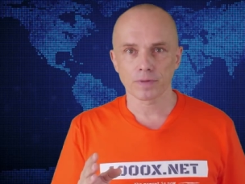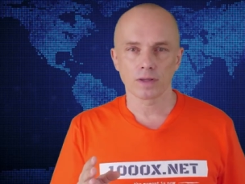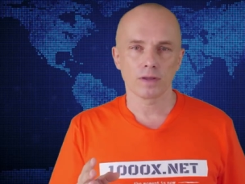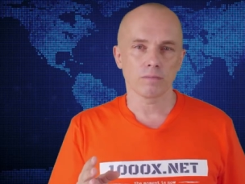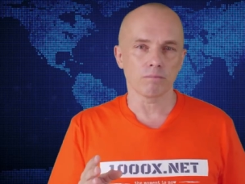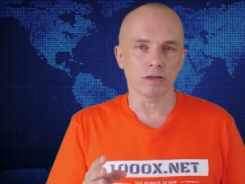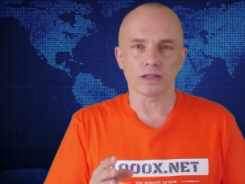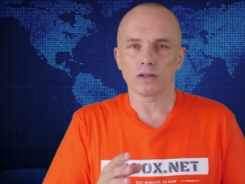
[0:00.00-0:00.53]

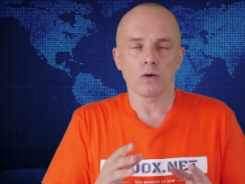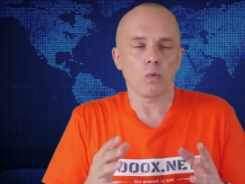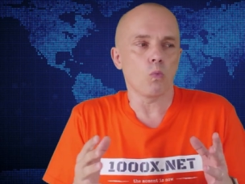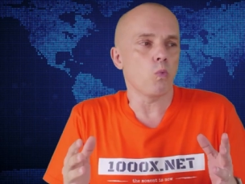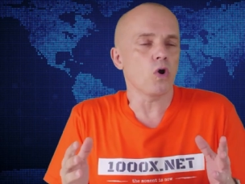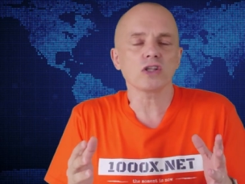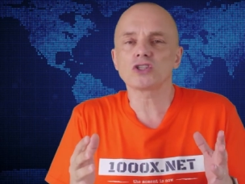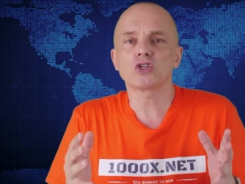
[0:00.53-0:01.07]
But
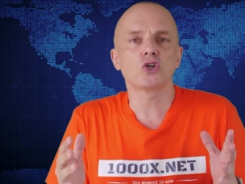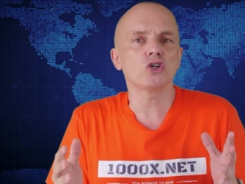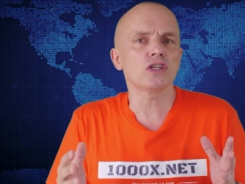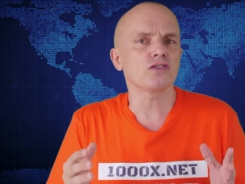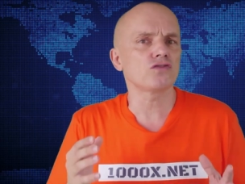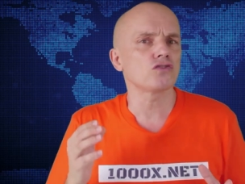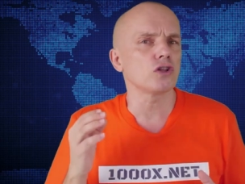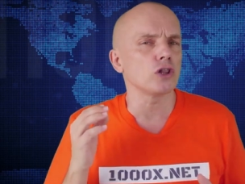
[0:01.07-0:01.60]
what could a
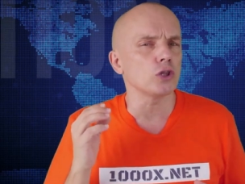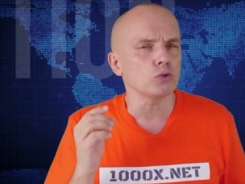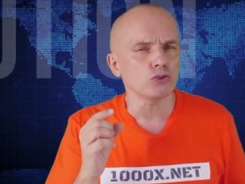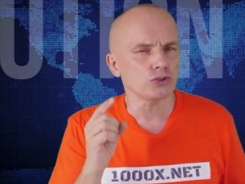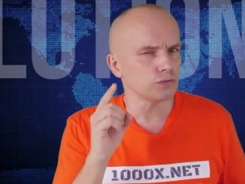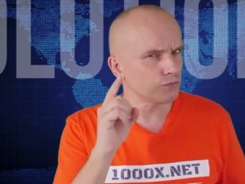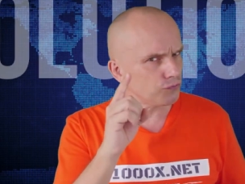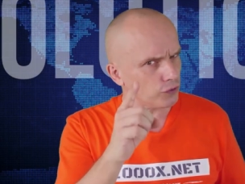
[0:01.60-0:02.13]

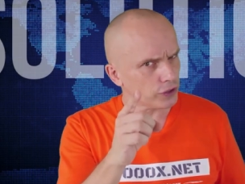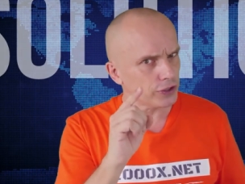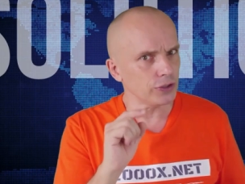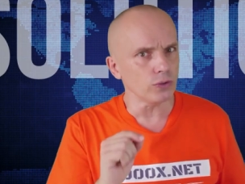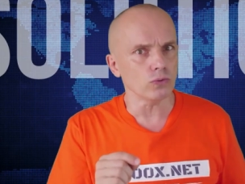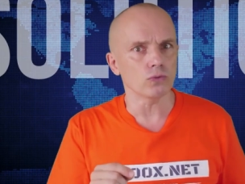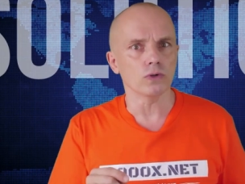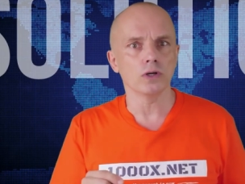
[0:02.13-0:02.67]
solution for
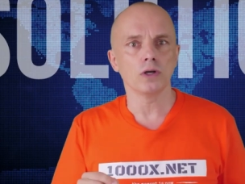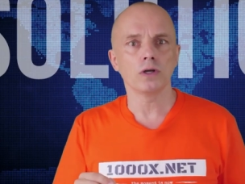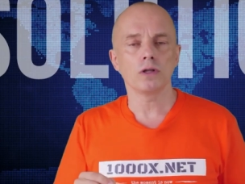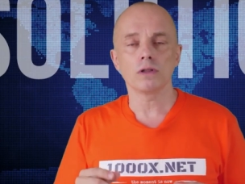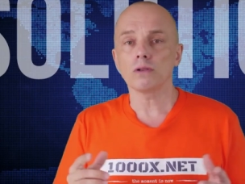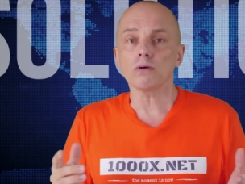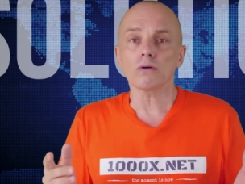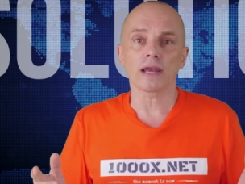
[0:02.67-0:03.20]
you
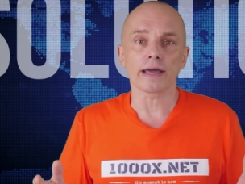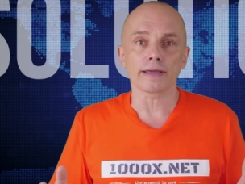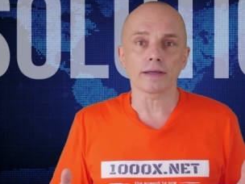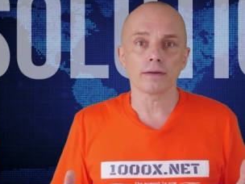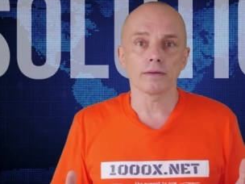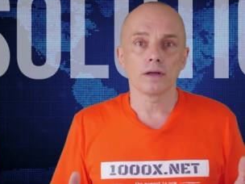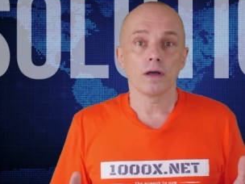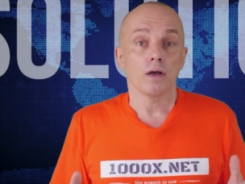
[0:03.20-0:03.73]
look like?
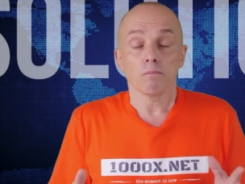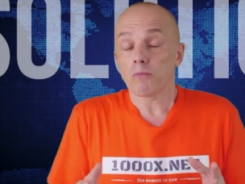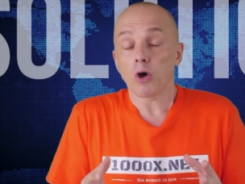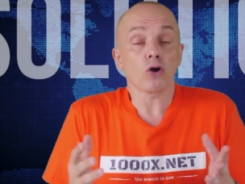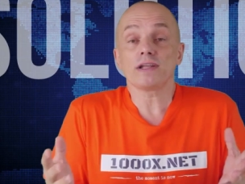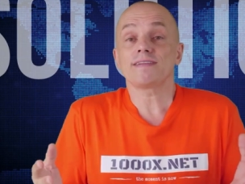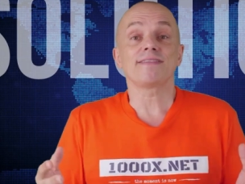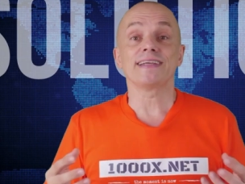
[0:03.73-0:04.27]

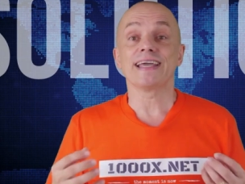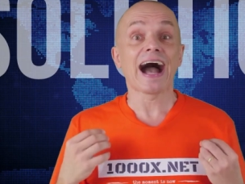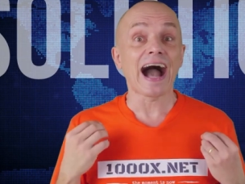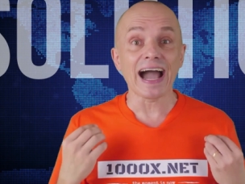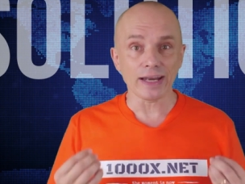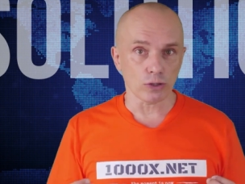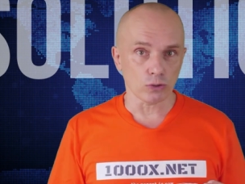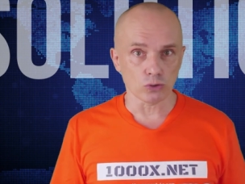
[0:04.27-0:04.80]
Honestly,
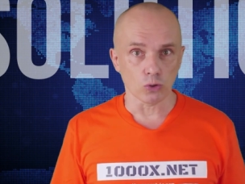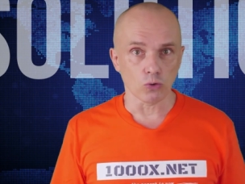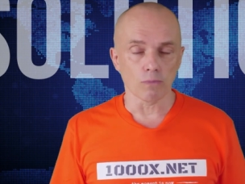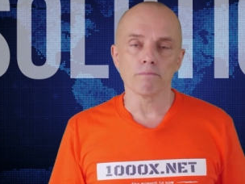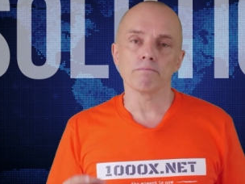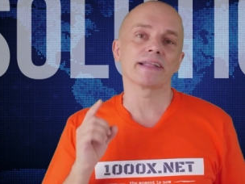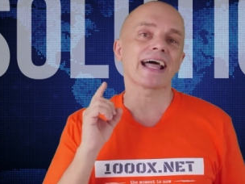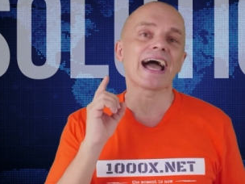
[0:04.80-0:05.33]
I don't know,
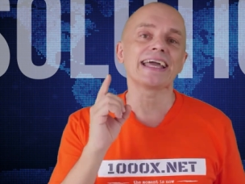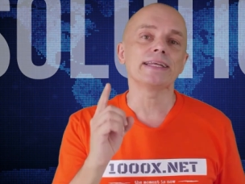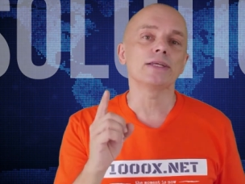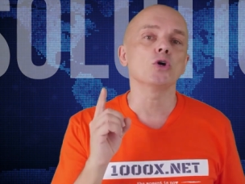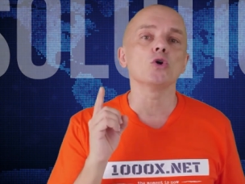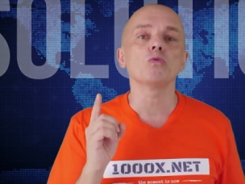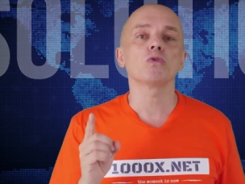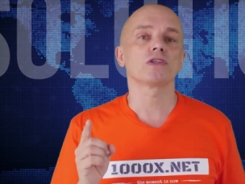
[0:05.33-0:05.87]
but I
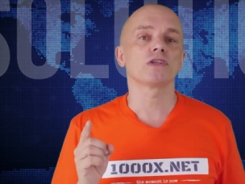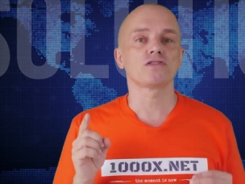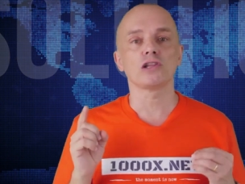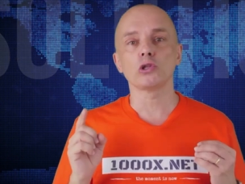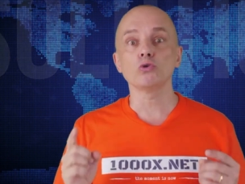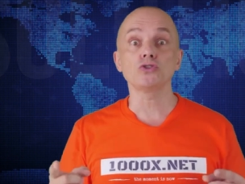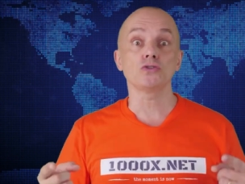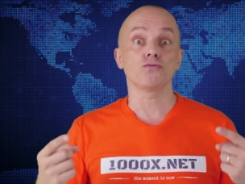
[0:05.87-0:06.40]
know what a
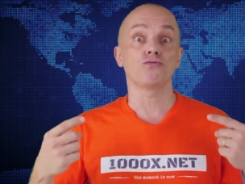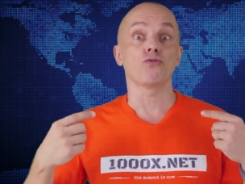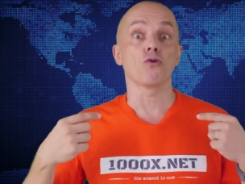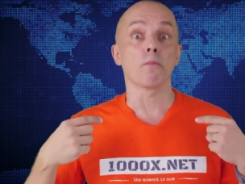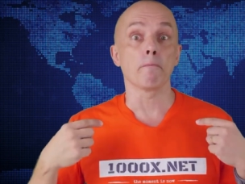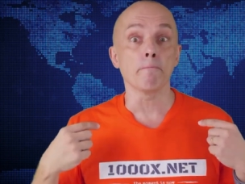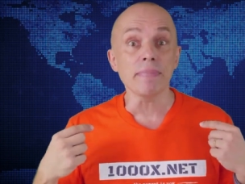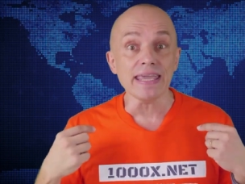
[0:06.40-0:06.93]
solution for
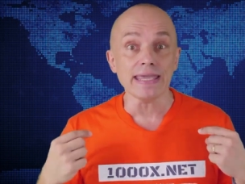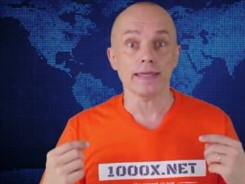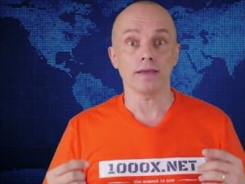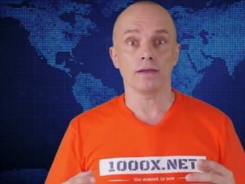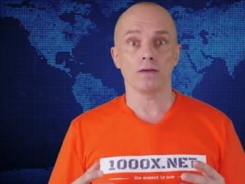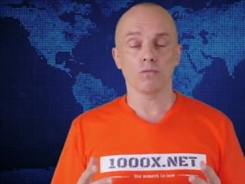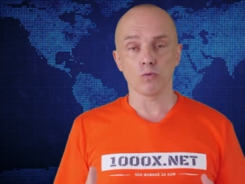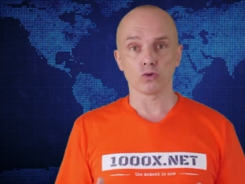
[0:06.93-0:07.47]
me
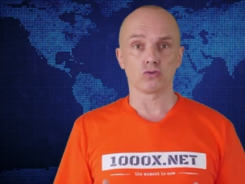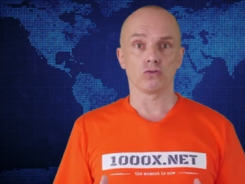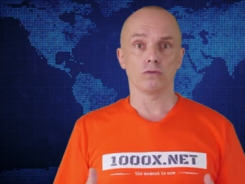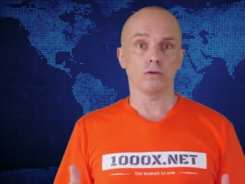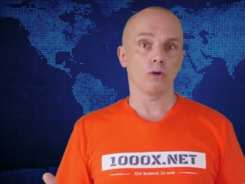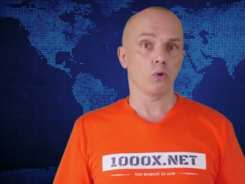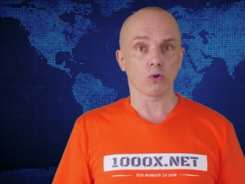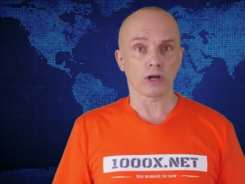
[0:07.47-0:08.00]
would
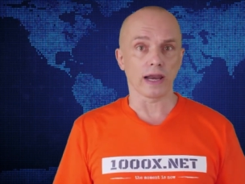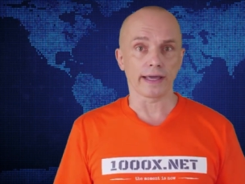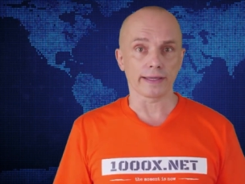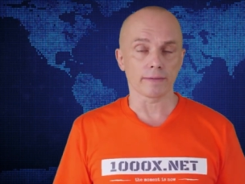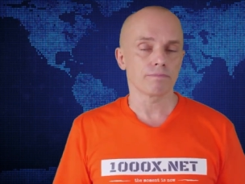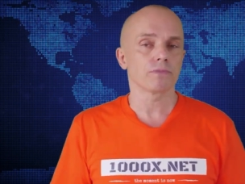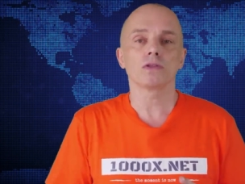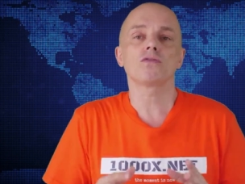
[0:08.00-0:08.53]
look like.
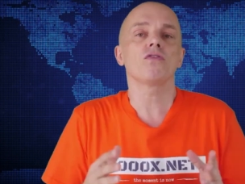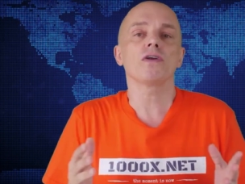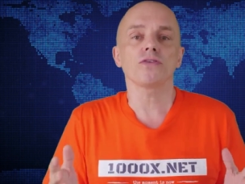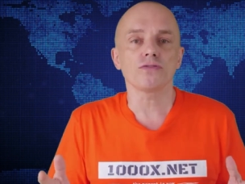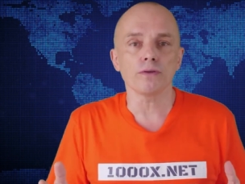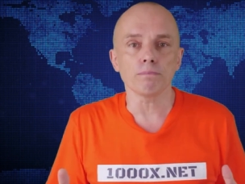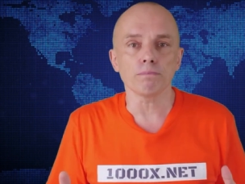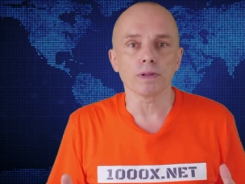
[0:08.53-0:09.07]
It's very
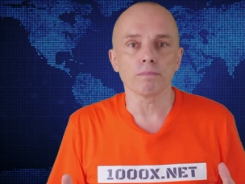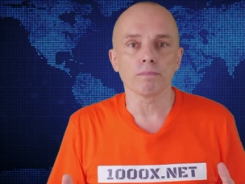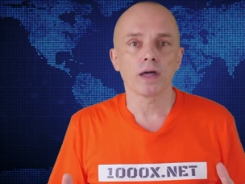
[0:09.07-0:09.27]
simple.